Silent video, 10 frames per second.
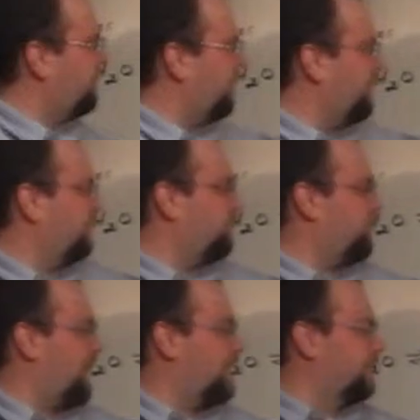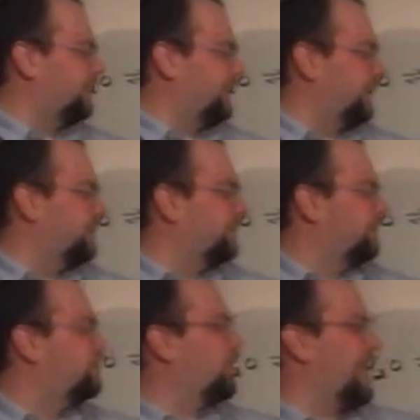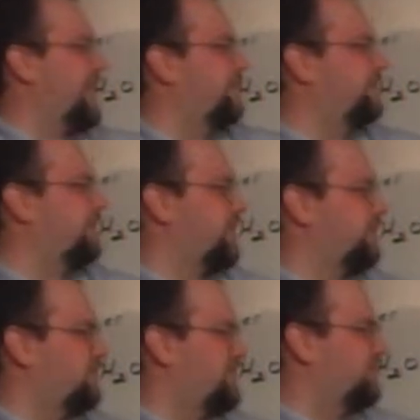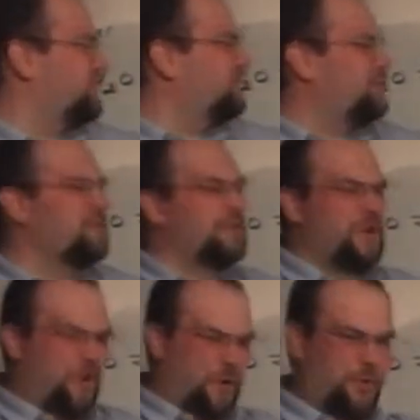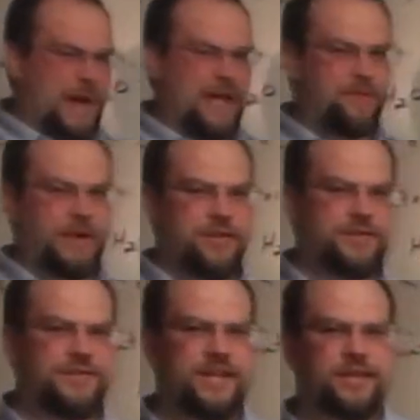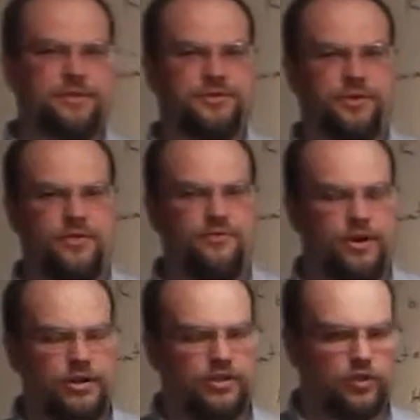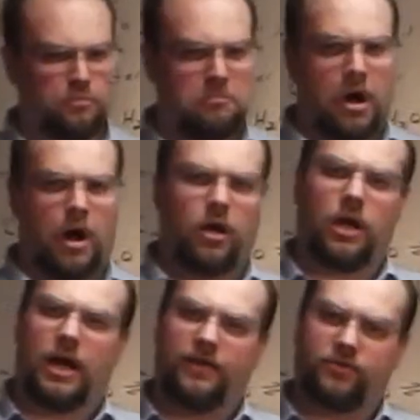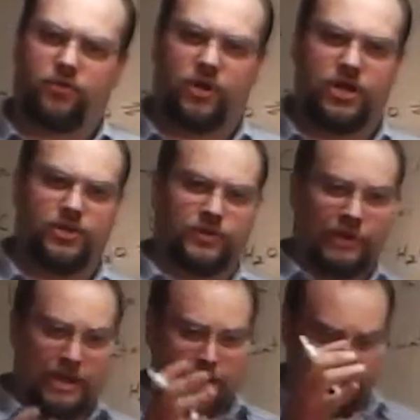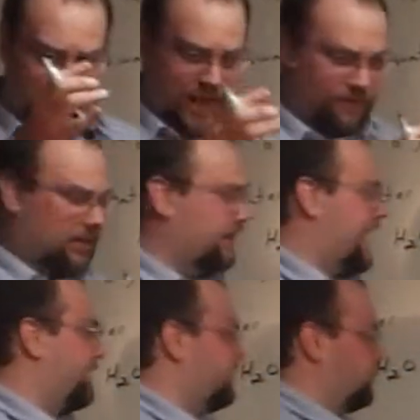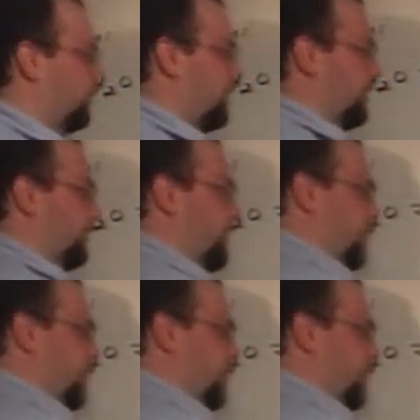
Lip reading: very rarely do I have these concentrations, or rather, I should say that those are in very small concentrations. So when I have a glass of water,